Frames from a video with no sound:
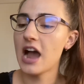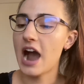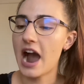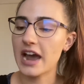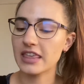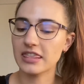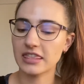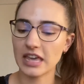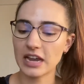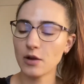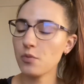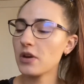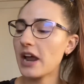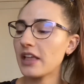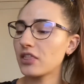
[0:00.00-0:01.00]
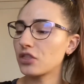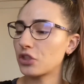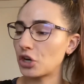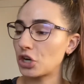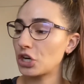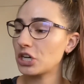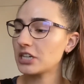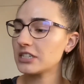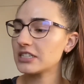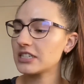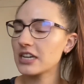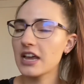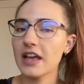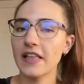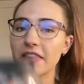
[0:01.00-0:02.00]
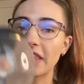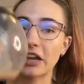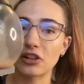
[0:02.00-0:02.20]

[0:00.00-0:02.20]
I think what I learned, and like,